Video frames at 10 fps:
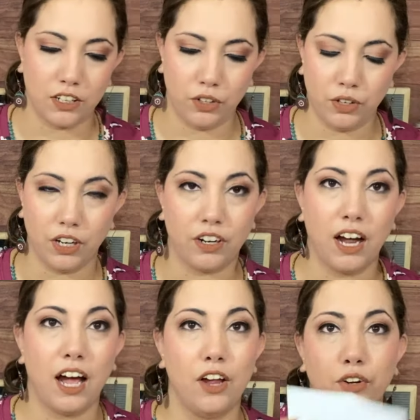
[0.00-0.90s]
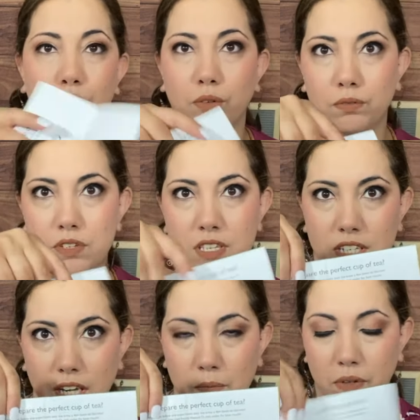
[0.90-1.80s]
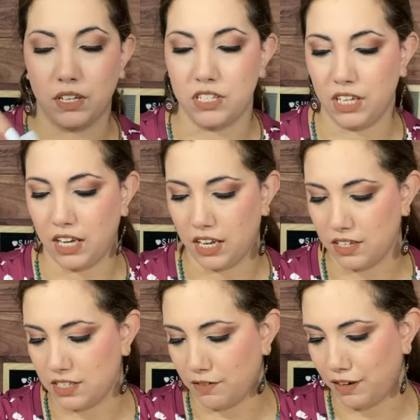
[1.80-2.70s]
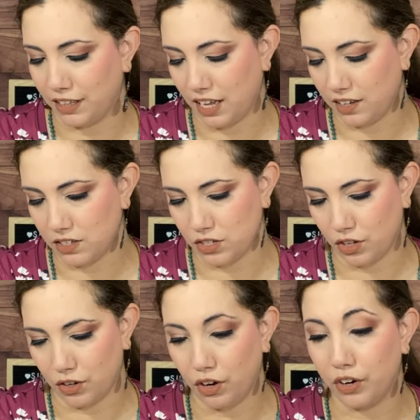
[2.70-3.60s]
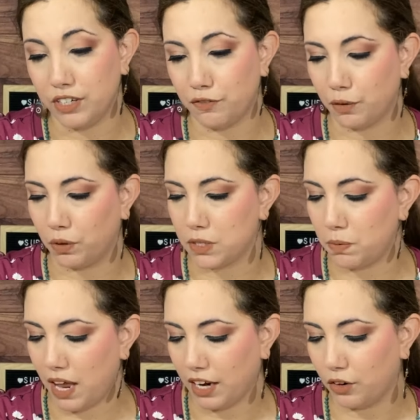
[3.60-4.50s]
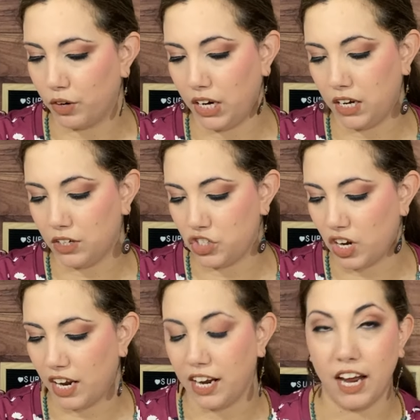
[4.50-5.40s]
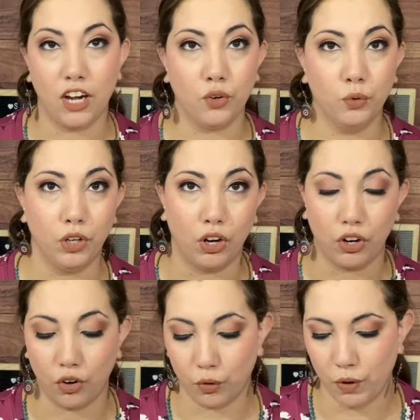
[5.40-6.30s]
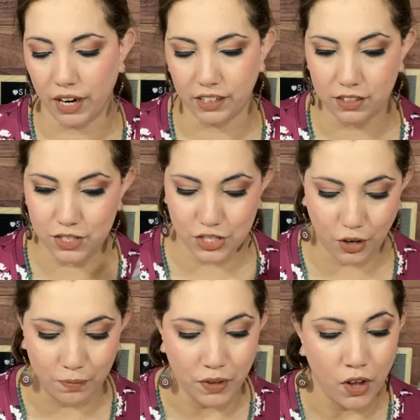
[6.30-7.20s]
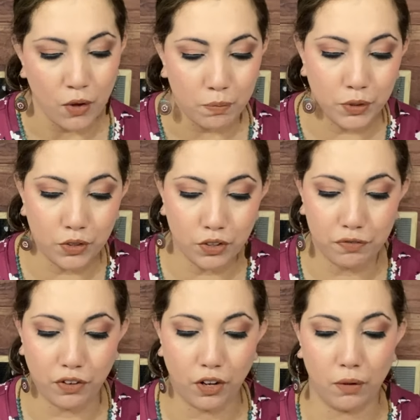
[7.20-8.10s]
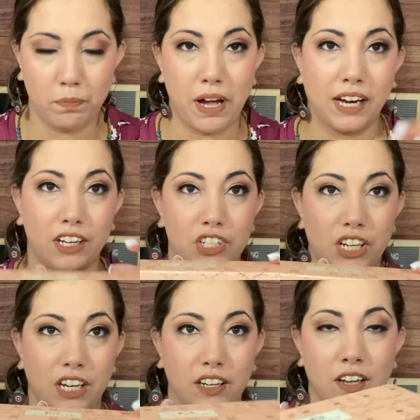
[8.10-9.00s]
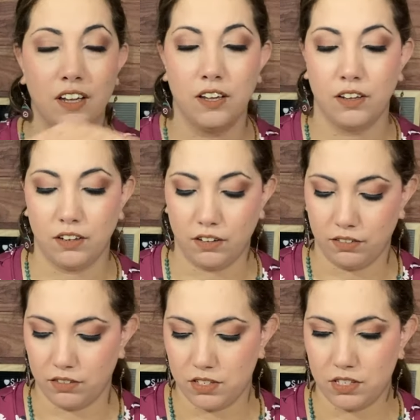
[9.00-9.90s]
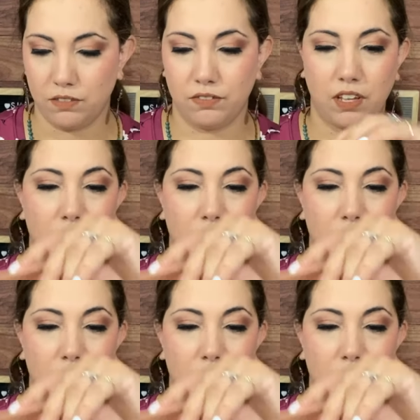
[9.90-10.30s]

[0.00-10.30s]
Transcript: you here how to steep the tea and stuff like that. So, oh, and different ones, black, green, chai, and oolong or white. So beautiful packaging. That